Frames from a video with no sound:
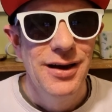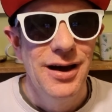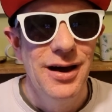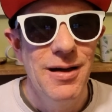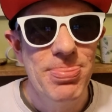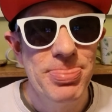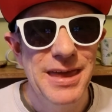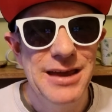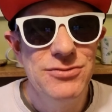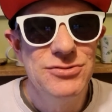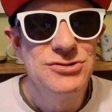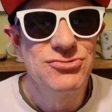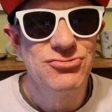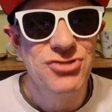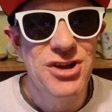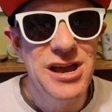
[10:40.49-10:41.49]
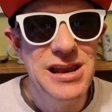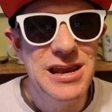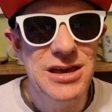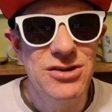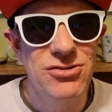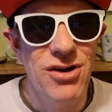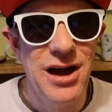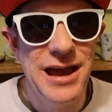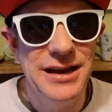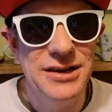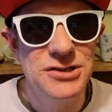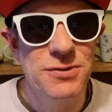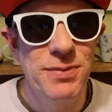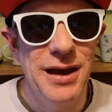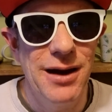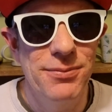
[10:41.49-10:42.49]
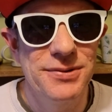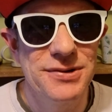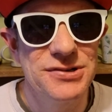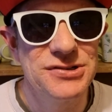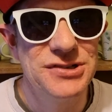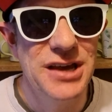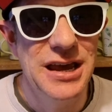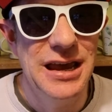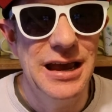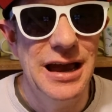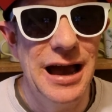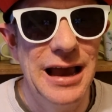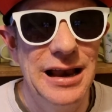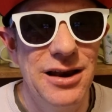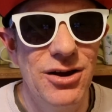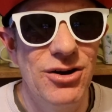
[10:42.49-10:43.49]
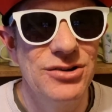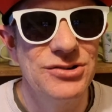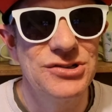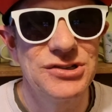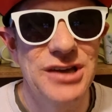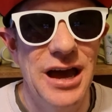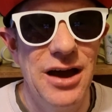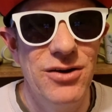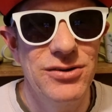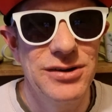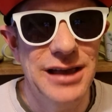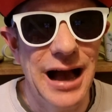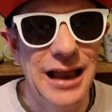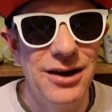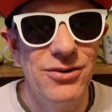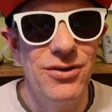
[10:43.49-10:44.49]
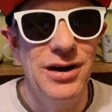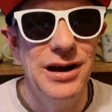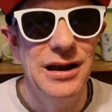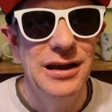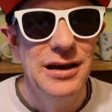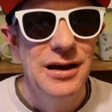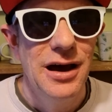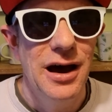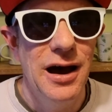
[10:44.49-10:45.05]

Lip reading: It was really great to be able to see a large-scale gallery